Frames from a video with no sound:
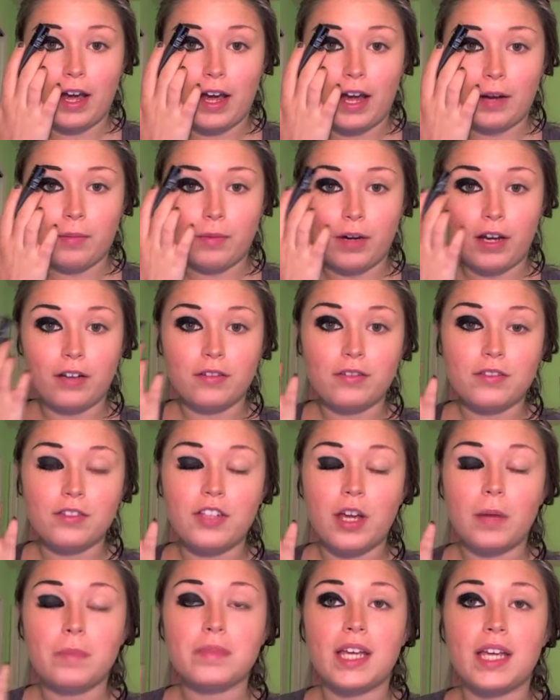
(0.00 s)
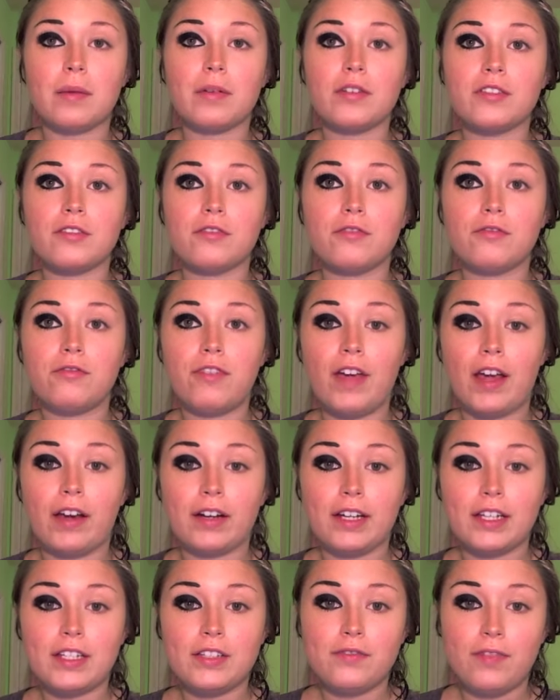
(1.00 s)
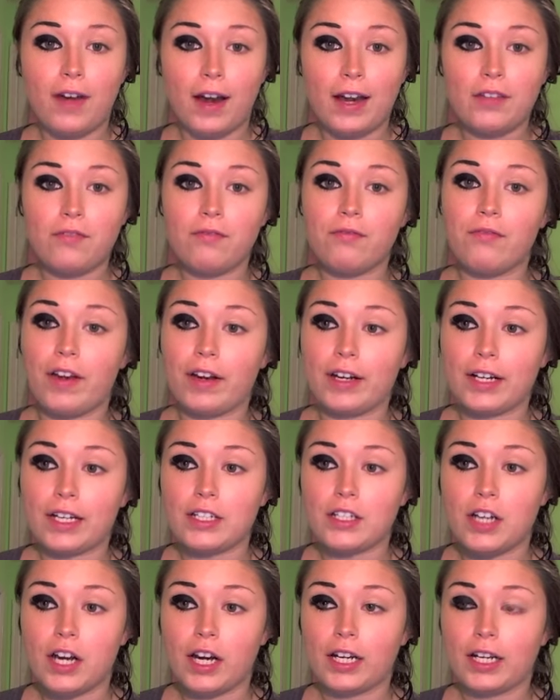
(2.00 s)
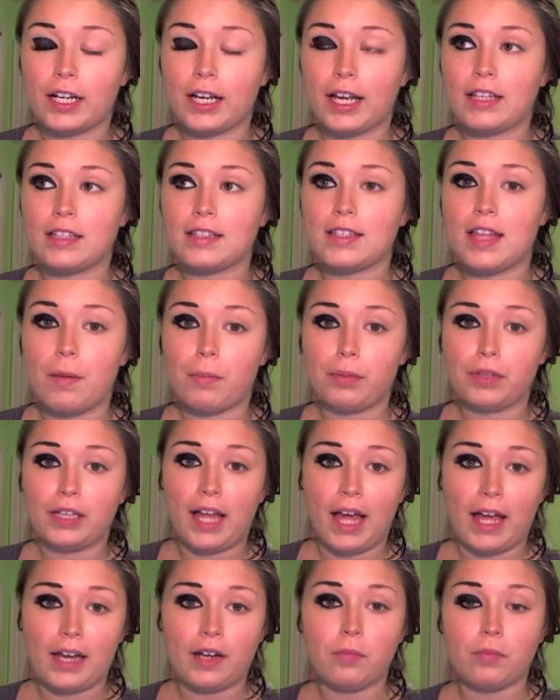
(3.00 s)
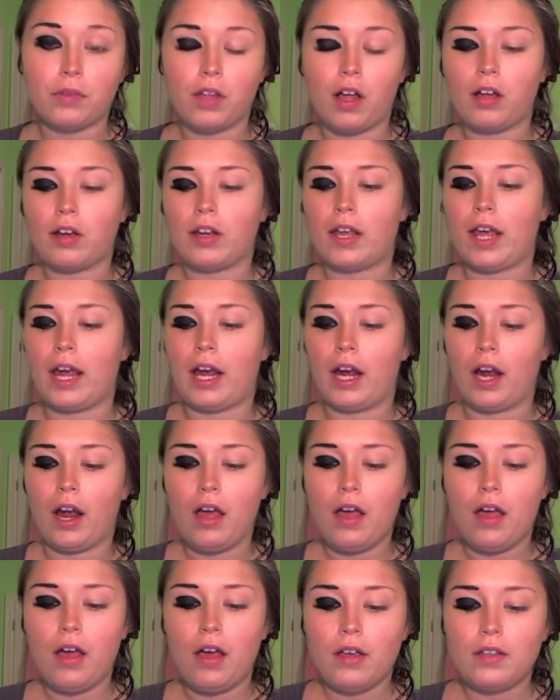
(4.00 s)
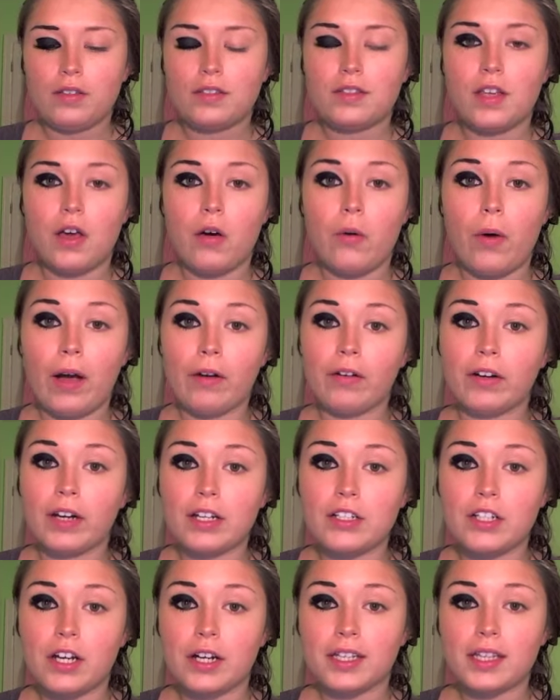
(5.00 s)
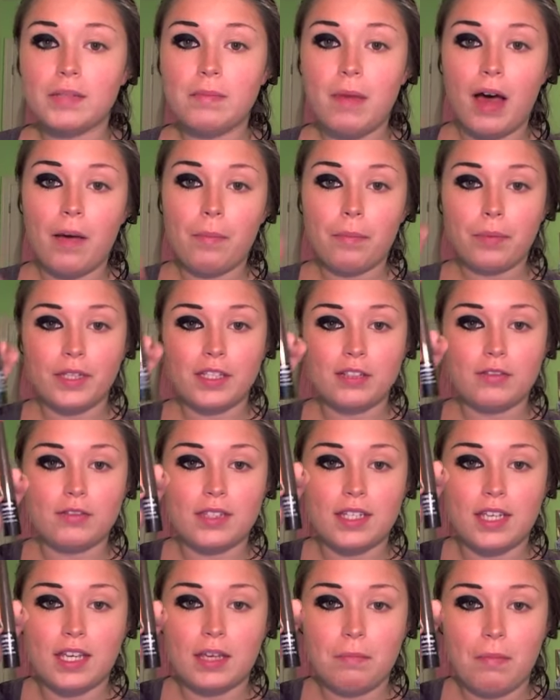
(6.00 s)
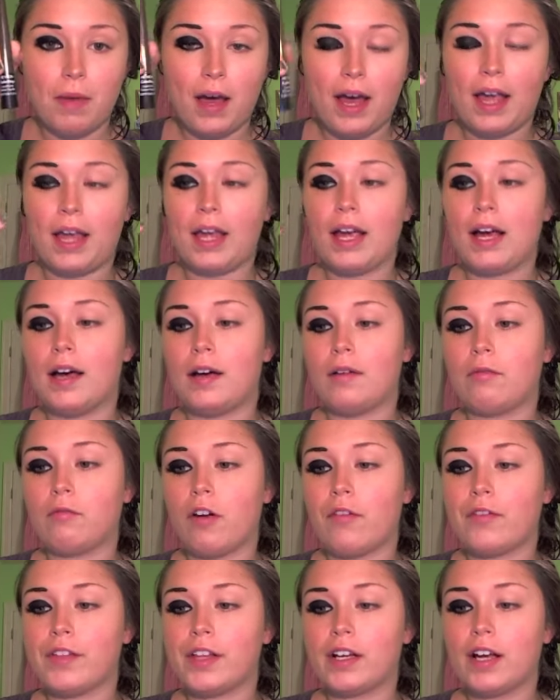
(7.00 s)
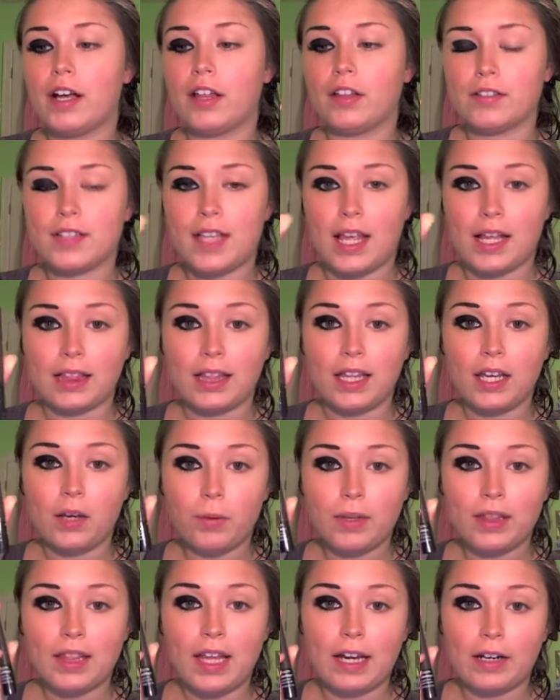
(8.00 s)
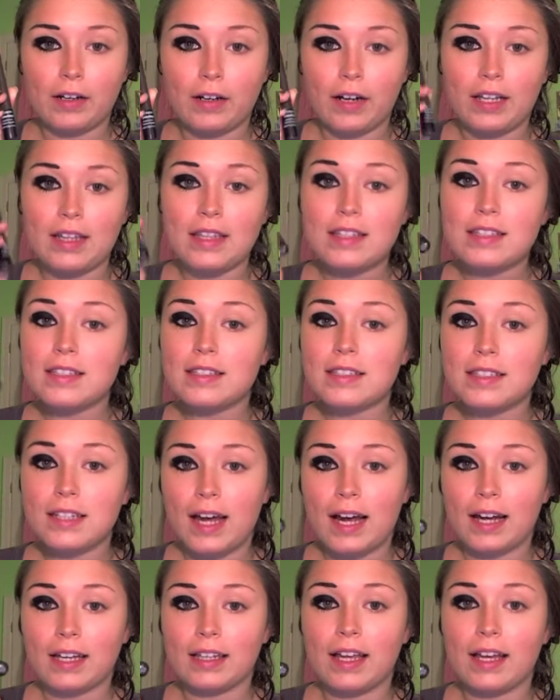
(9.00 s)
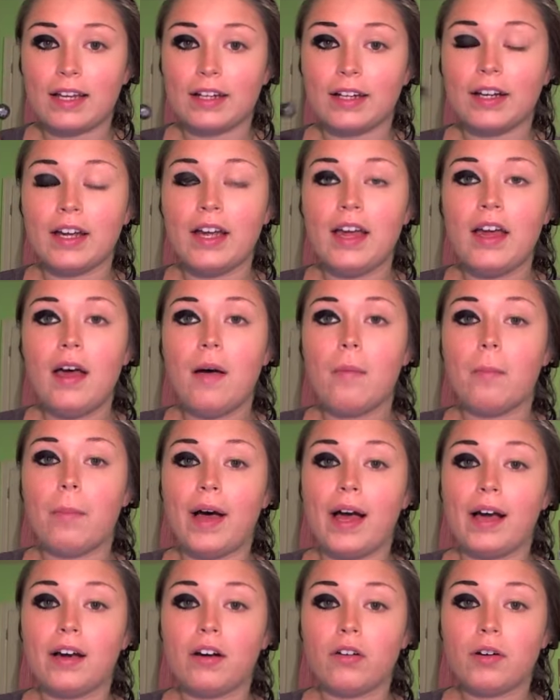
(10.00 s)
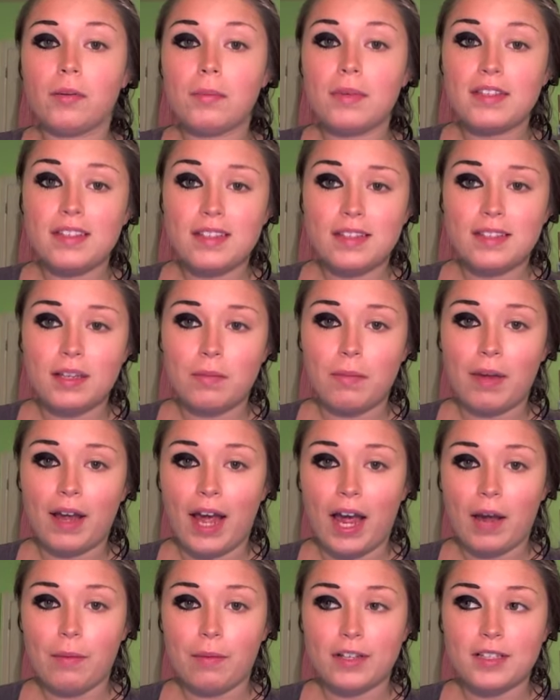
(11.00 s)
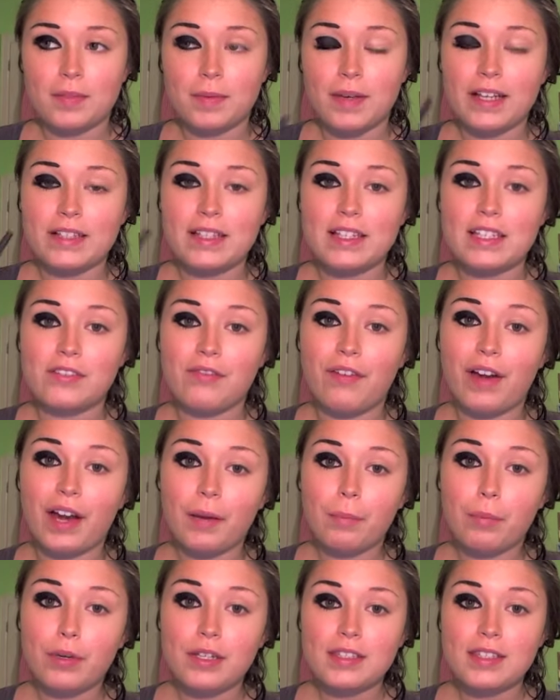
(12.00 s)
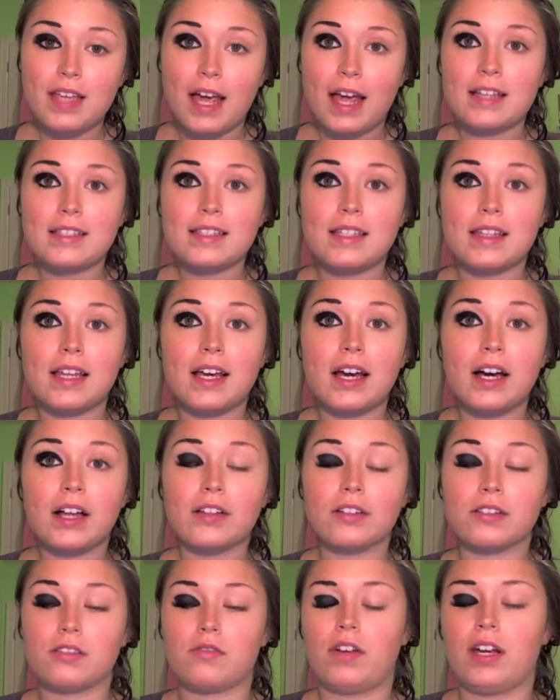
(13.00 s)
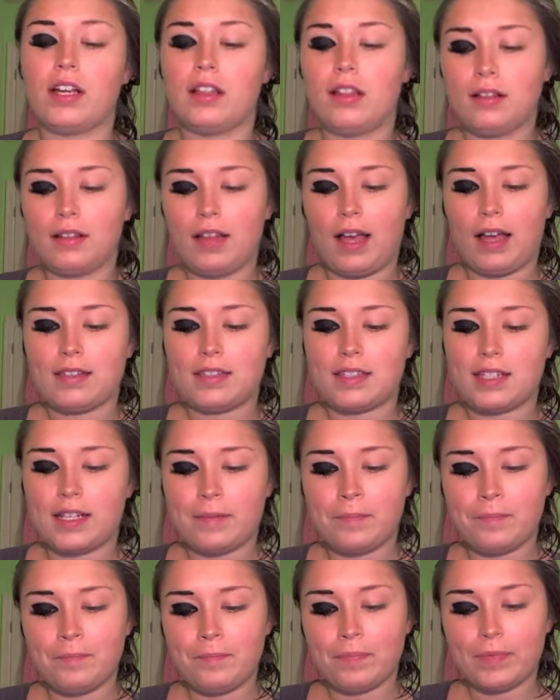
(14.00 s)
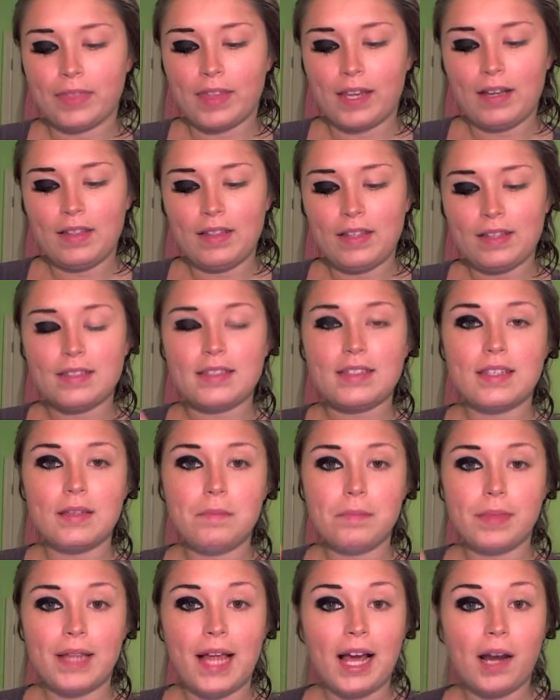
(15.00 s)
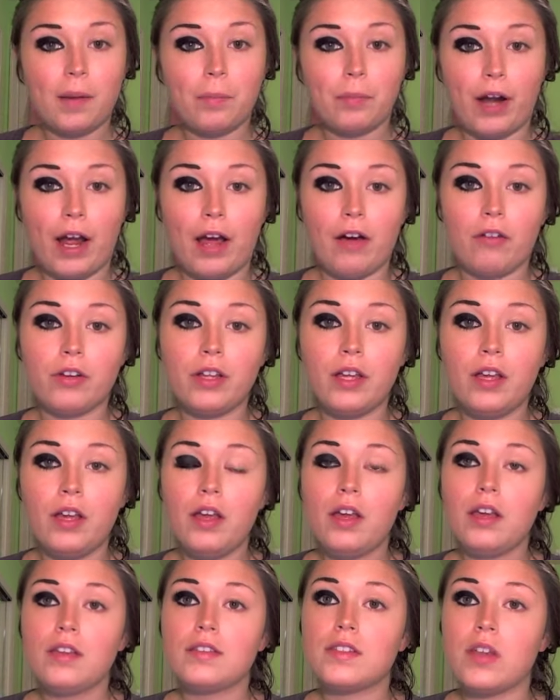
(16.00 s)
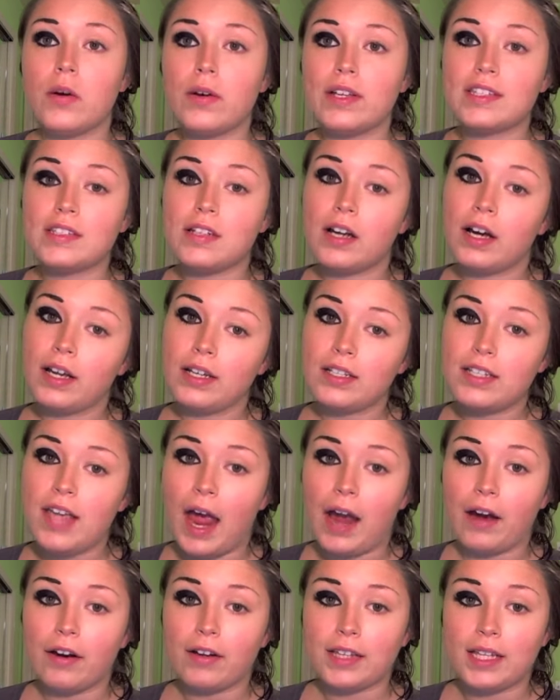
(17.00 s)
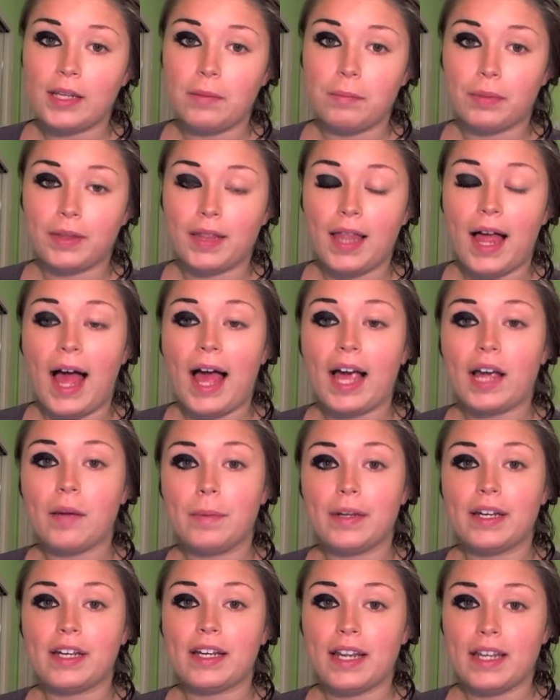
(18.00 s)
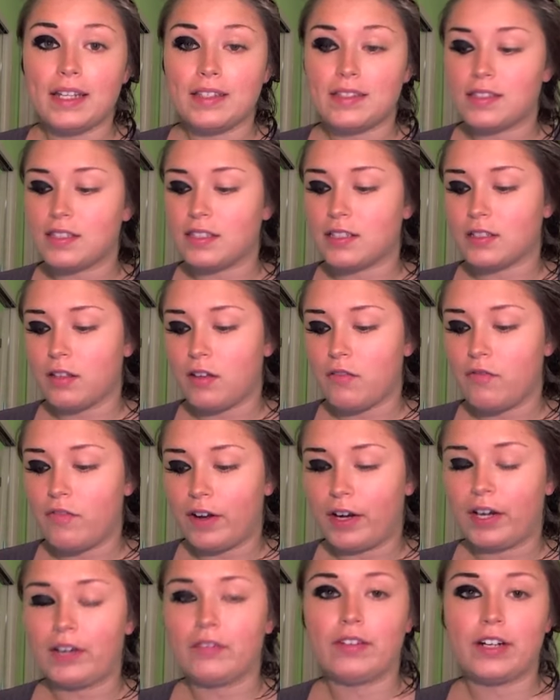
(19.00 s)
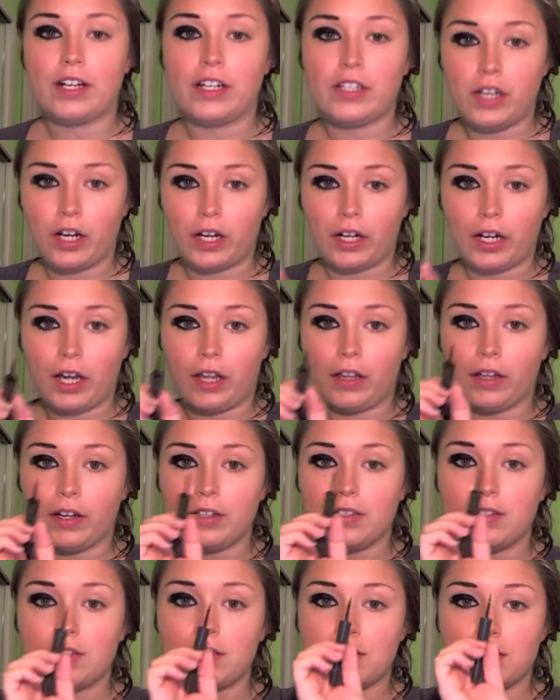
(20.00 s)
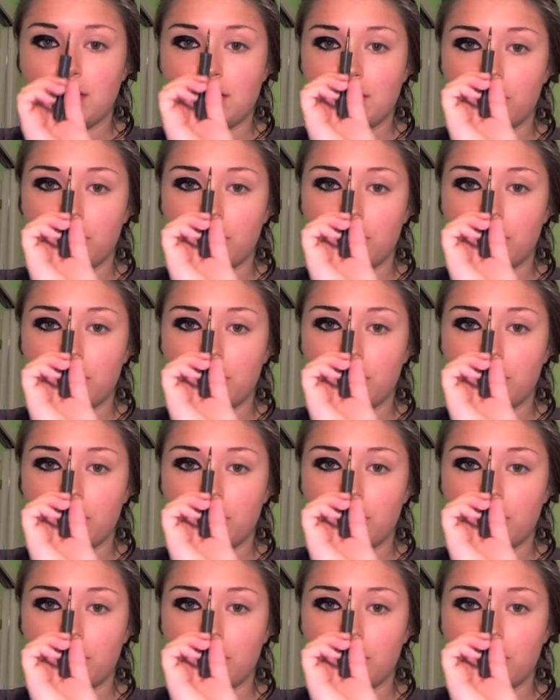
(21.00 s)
eyebrows. Jem's eyebrows are very defined and very dark against that platinum blonde hair. So I'm going to darken them up using my Revlon Color Stay liquid liner. And this is an eyeliner, but I'm going to use this on my eyebrows because it's very precise and the color is very long lasting. And this is in black brown, so it's not entirely black, but it is still a very dark color, so just a